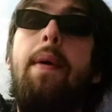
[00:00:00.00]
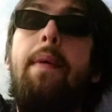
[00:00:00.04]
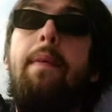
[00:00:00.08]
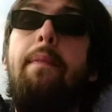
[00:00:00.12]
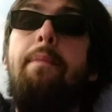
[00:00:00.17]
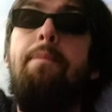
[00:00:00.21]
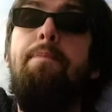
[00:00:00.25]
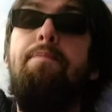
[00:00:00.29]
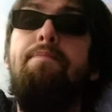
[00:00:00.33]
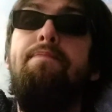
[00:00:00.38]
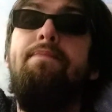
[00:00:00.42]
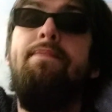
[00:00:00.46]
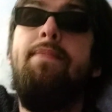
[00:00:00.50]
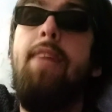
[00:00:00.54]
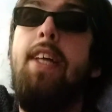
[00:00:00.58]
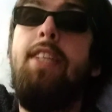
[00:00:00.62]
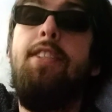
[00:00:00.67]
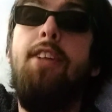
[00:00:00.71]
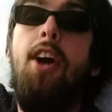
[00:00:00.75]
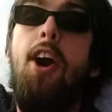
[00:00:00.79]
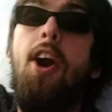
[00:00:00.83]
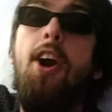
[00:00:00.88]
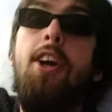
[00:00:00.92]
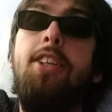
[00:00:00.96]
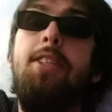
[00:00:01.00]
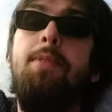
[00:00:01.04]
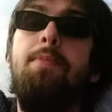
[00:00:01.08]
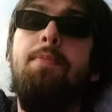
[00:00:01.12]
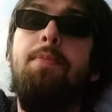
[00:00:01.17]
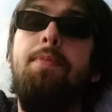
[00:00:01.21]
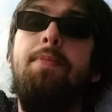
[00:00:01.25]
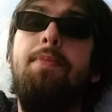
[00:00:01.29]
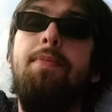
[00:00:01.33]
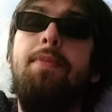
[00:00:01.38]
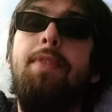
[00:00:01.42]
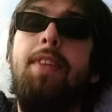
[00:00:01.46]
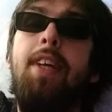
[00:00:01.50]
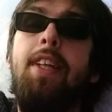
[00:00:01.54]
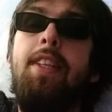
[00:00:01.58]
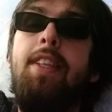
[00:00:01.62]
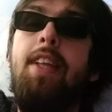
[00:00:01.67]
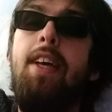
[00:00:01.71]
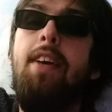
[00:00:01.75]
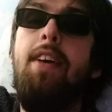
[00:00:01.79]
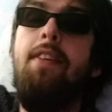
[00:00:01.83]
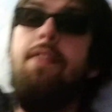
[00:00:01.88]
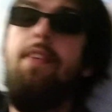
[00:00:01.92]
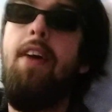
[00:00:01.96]
awesome that they found
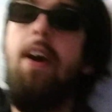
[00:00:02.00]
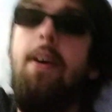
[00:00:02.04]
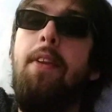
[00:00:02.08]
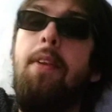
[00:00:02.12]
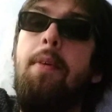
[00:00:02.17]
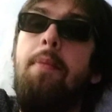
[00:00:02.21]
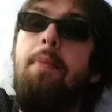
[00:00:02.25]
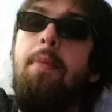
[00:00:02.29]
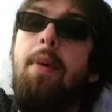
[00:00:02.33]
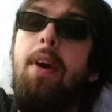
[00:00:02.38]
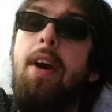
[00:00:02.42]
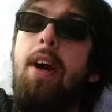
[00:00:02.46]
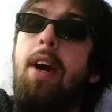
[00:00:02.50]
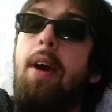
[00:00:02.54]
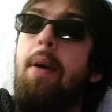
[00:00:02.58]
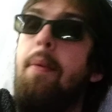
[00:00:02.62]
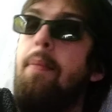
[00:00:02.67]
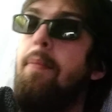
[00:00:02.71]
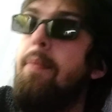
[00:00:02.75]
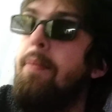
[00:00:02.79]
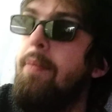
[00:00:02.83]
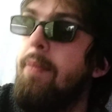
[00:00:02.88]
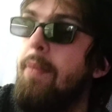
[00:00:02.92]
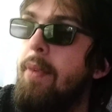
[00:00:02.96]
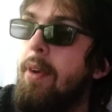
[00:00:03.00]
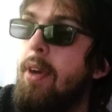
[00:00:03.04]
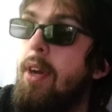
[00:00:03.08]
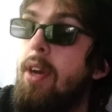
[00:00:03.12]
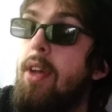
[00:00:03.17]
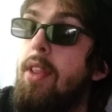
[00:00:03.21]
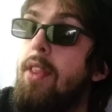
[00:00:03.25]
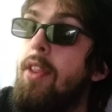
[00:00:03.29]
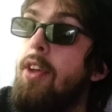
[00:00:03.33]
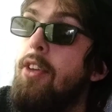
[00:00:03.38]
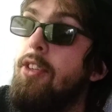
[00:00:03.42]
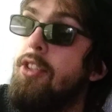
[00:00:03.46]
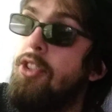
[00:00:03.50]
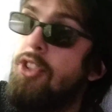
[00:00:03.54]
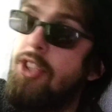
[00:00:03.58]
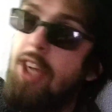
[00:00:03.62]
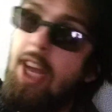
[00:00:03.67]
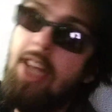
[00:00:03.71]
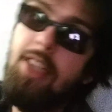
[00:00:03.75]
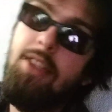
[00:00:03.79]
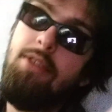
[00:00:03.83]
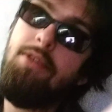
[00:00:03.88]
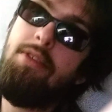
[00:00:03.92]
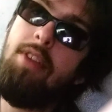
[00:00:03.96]
them. There's a chance they're still
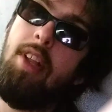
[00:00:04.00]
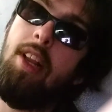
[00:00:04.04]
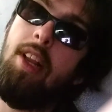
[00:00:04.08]
alive.